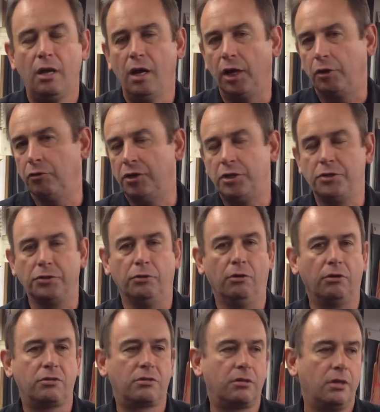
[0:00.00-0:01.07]
a good
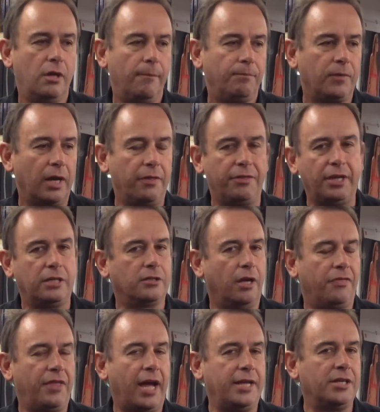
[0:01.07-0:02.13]
exhaust, and things
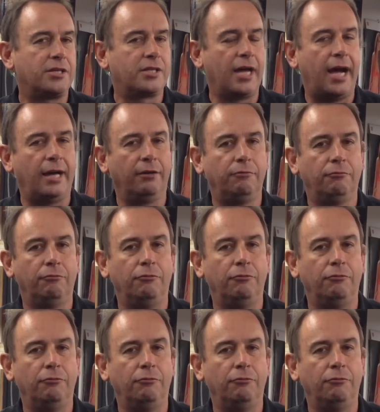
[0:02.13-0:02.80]
like that, you start